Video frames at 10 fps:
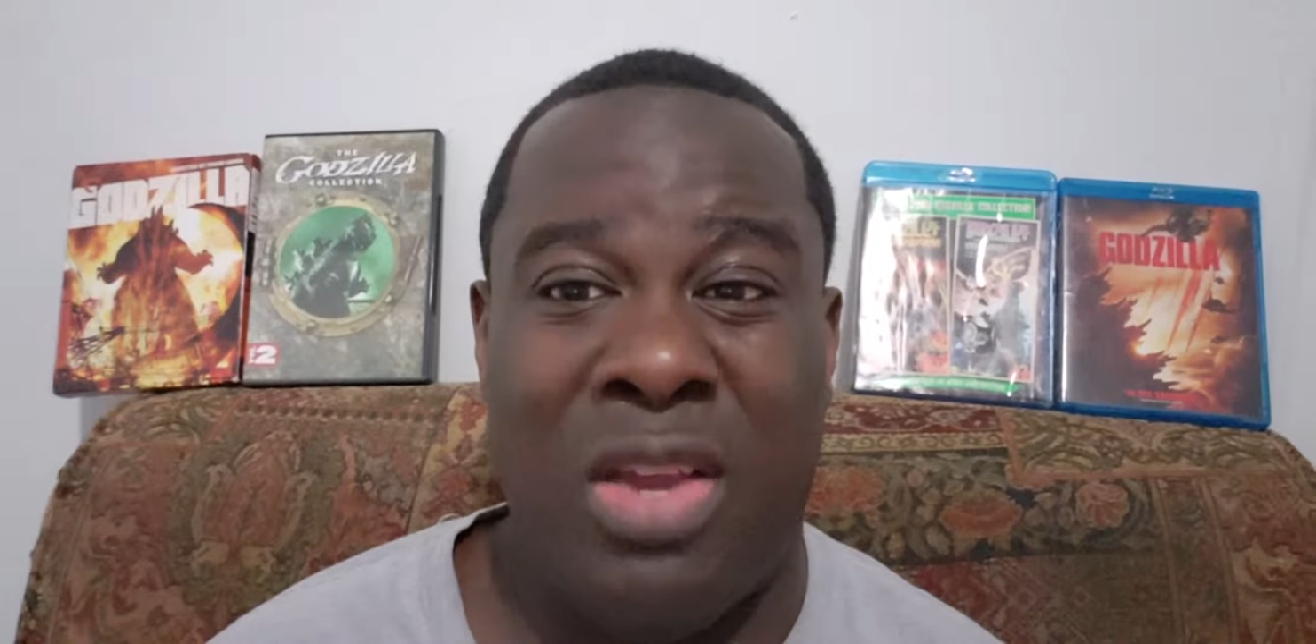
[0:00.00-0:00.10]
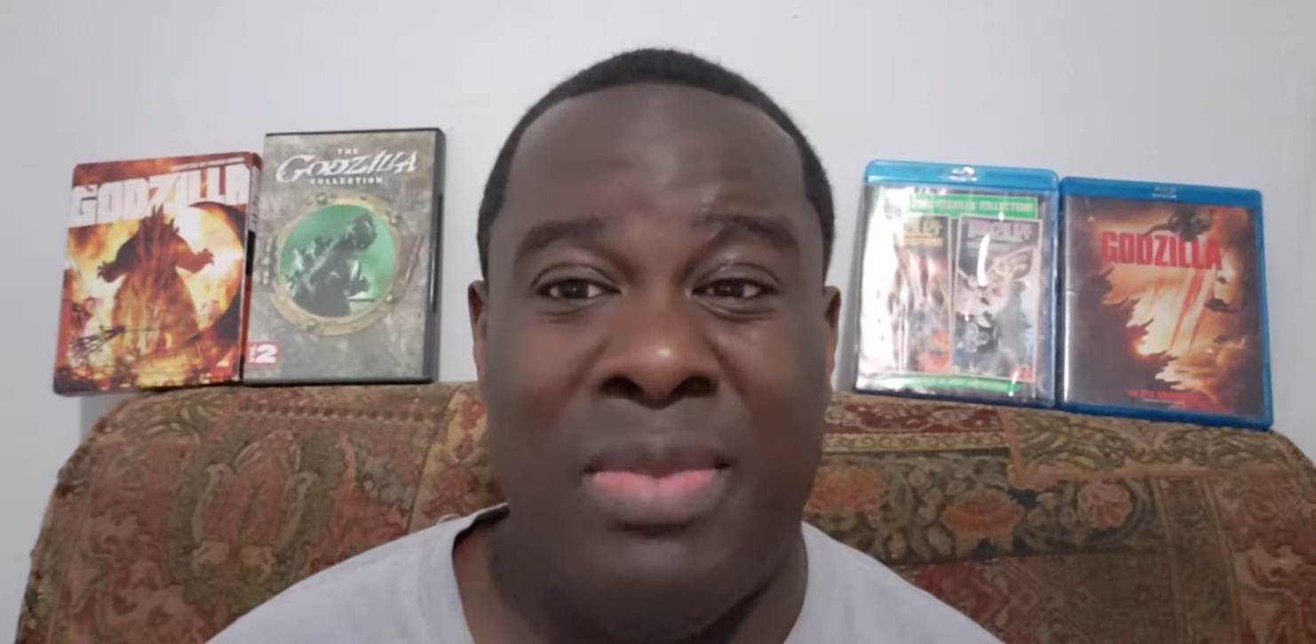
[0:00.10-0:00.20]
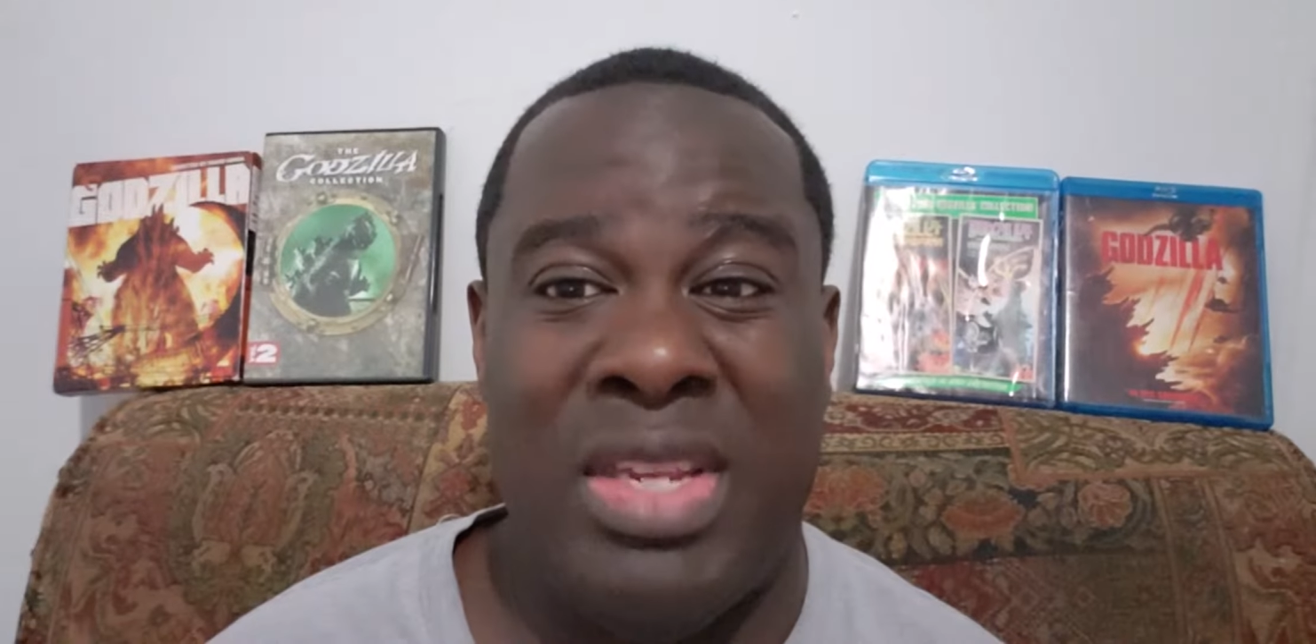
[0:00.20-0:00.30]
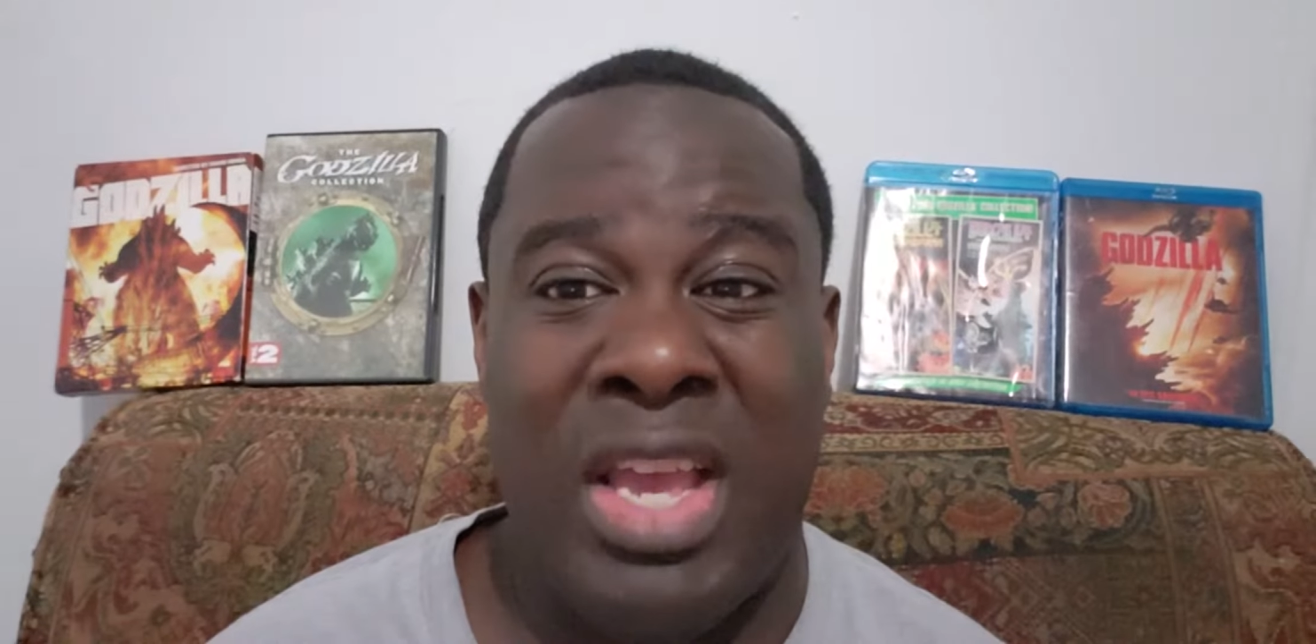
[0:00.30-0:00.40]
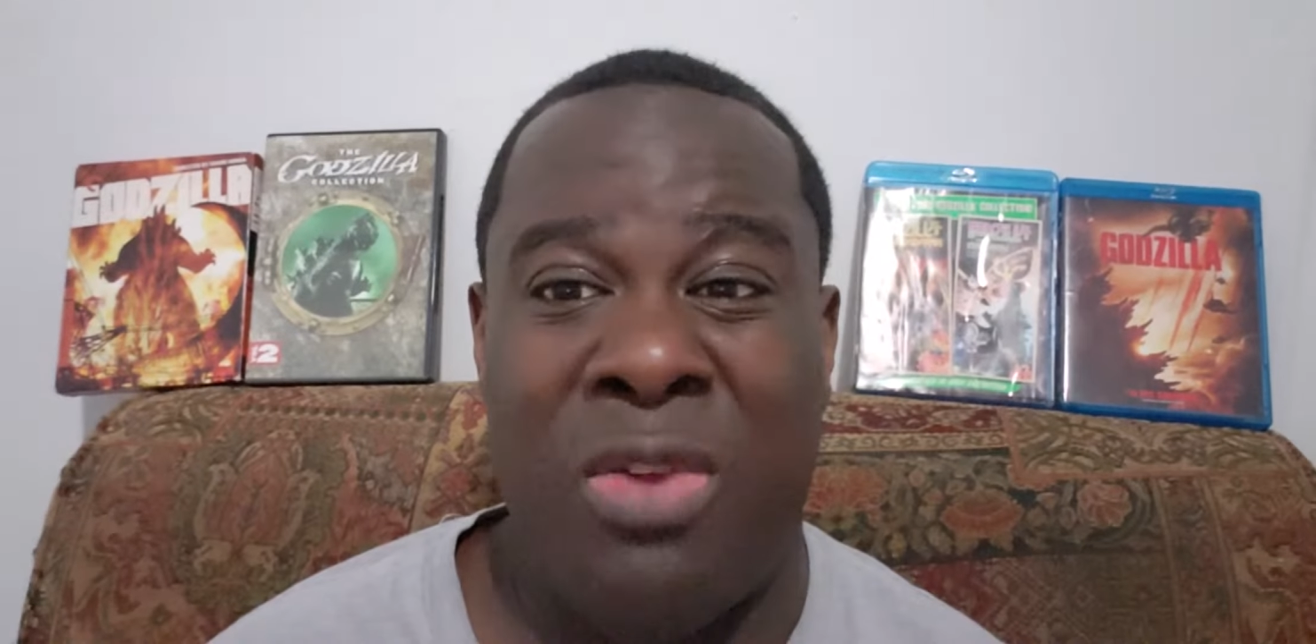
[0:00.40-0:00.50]

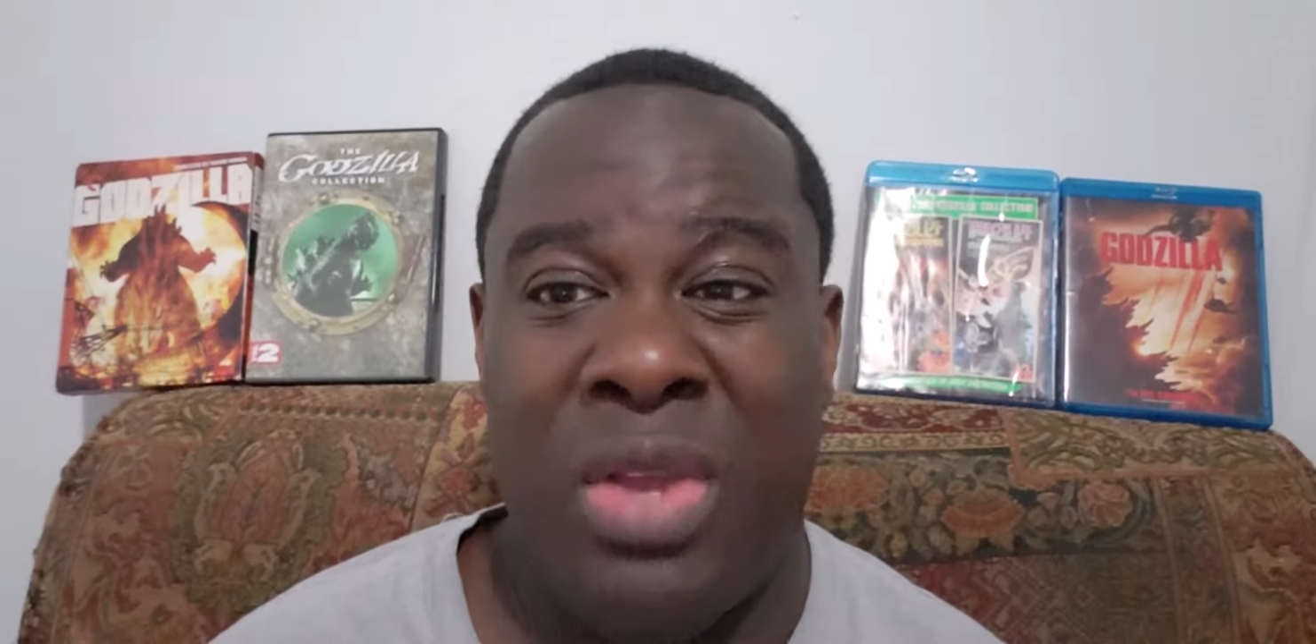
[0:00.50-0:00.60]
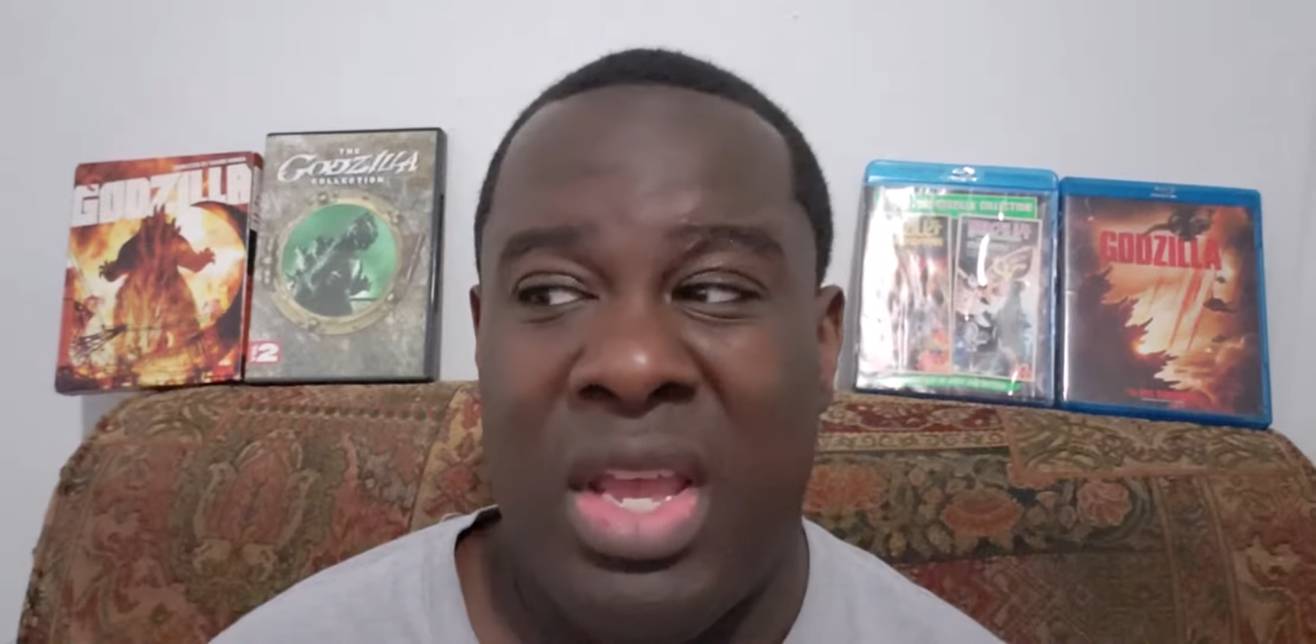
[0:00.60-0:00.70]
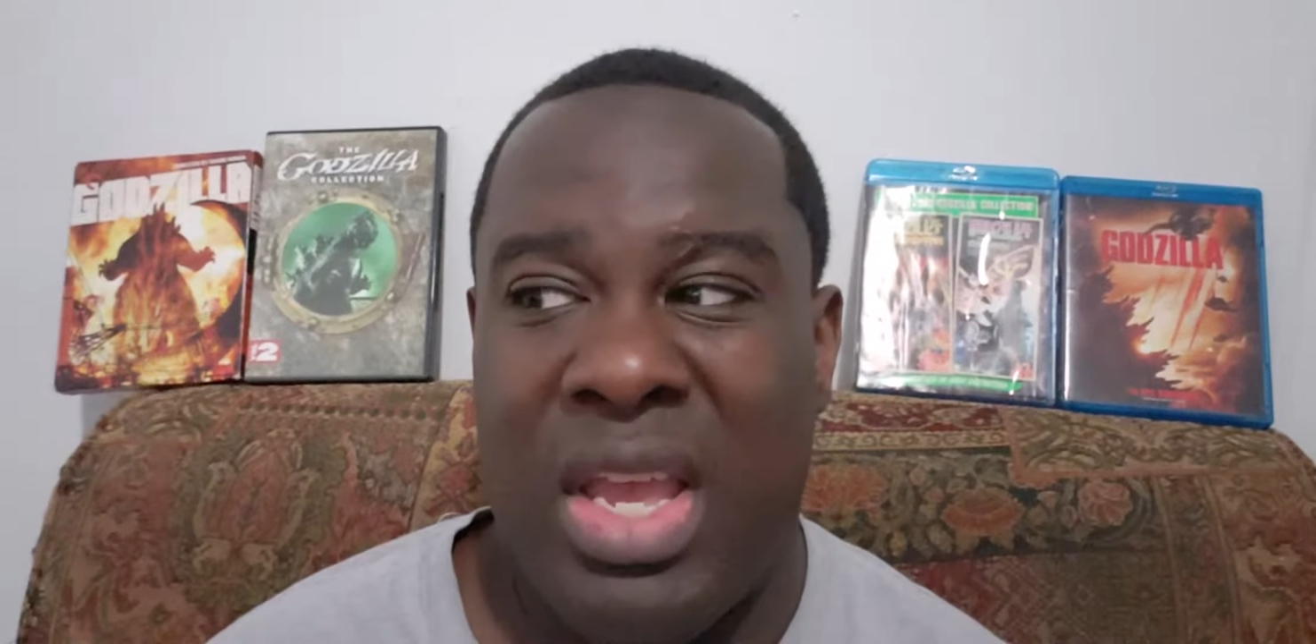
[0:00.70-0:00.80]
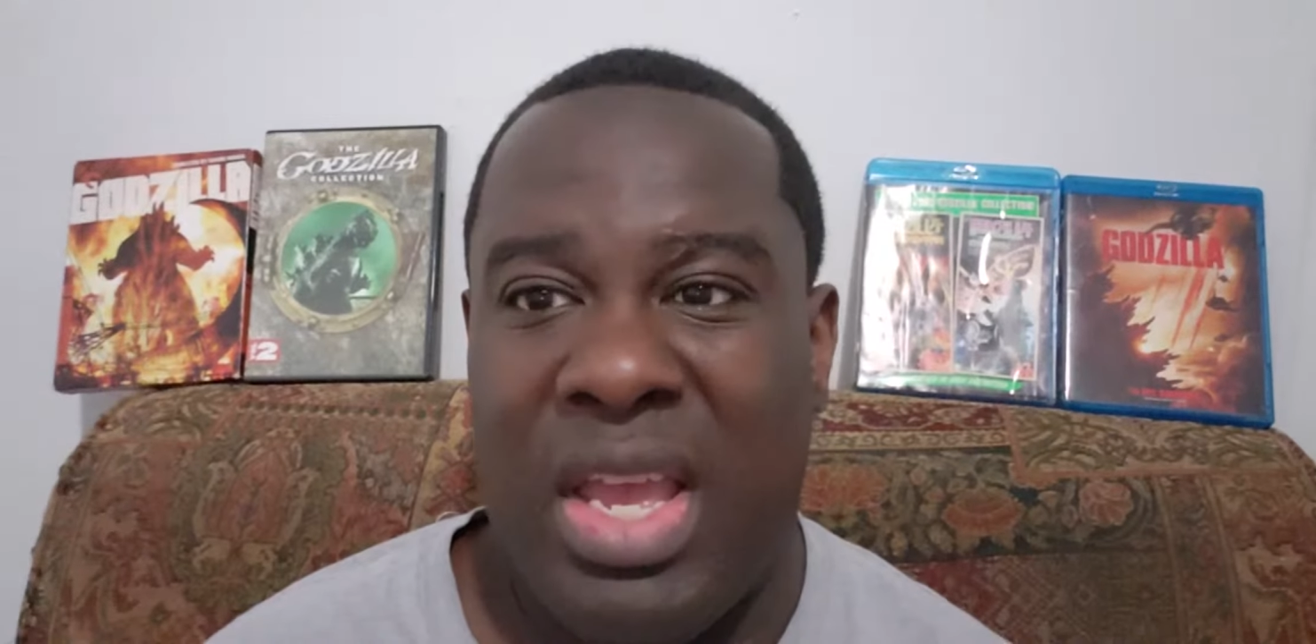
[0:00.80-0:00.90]
coming down.